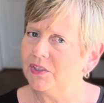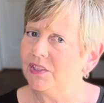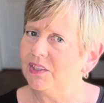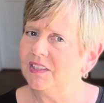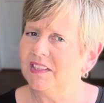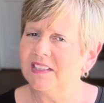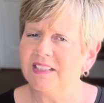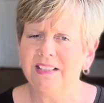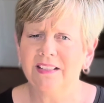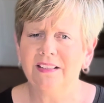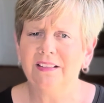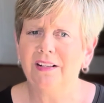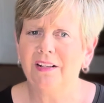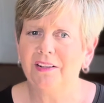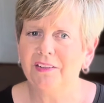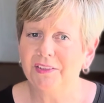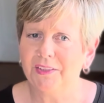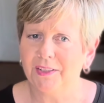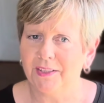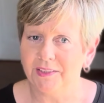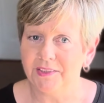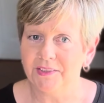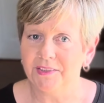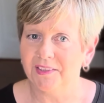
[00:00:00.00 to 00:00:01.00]
you still hold
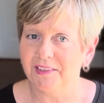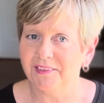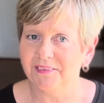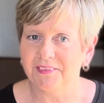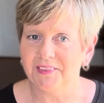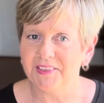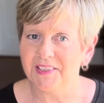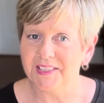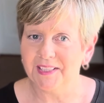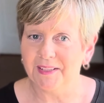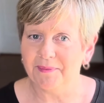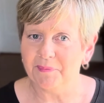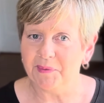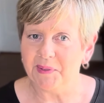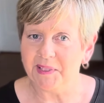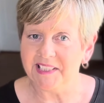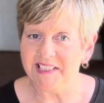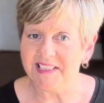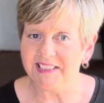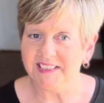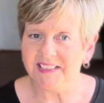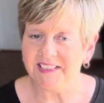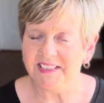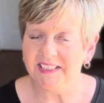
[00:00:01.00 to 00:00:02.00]
on to it for some
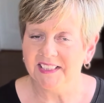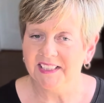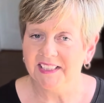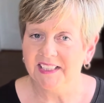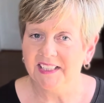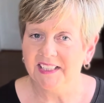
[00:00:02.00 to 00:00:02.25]
reason.